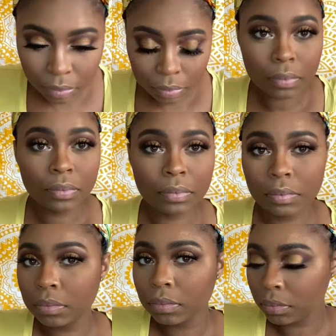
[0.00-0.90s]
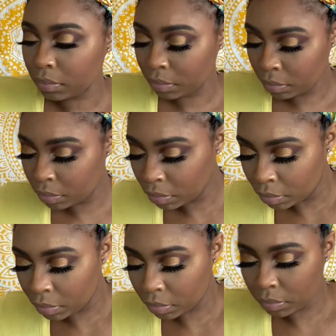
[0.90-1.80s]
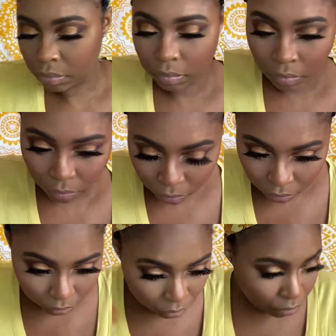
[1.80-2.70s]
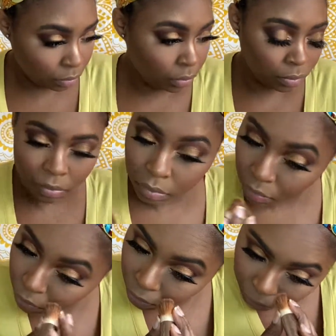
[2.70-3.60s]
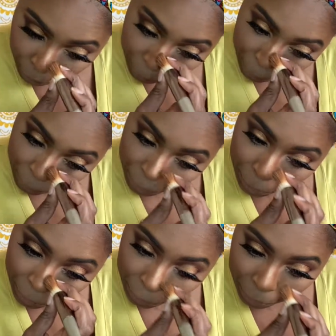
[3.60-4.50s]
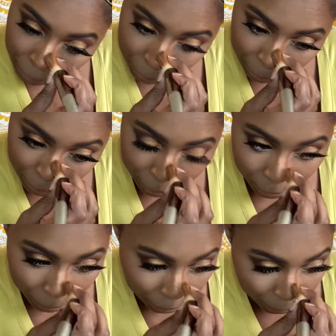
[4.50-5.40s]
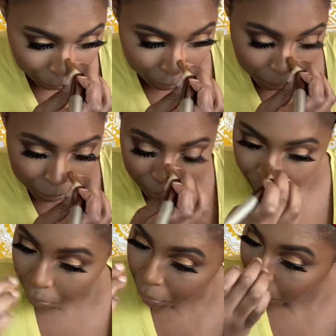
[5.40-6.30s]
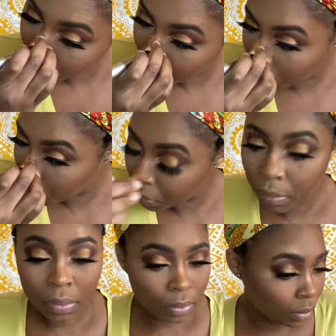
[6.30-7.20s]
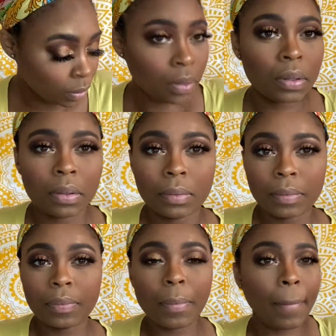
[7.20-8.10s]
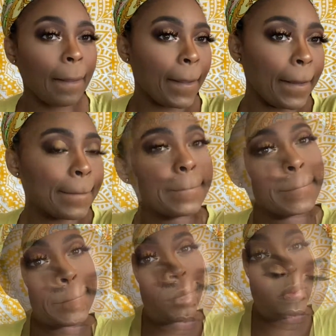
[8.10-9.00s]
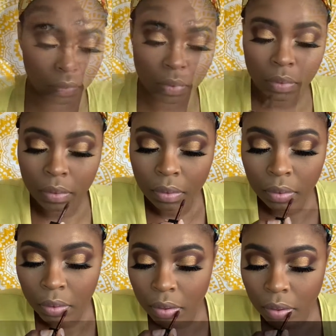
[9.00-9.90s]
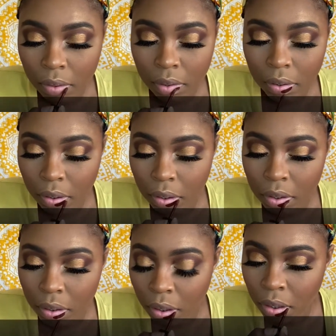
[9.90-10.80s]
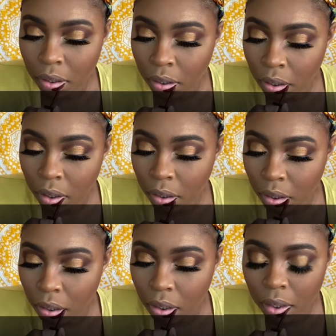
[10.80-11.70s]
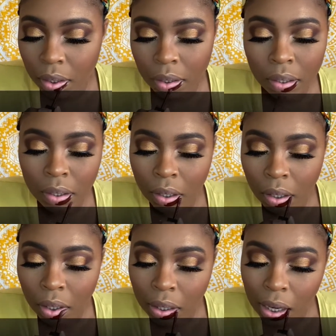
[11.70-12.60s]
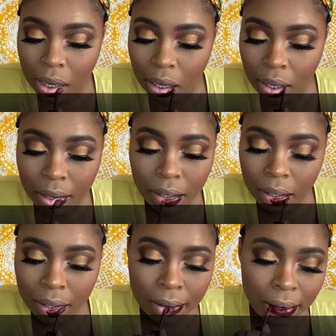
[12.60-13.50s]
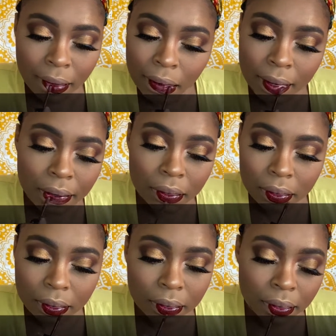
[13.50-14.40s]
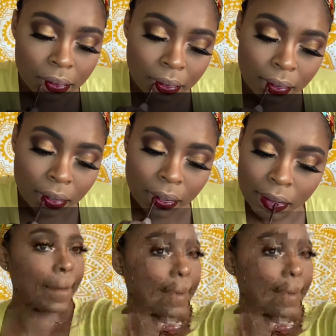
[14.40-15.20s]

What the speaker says: want to let it dry down first. And once you get it off, you can just take your either a brush or a sponge and just dab over that same area so you don't have a spot on your nose. And now for my lips. This is the Lip Bar Matte Liquid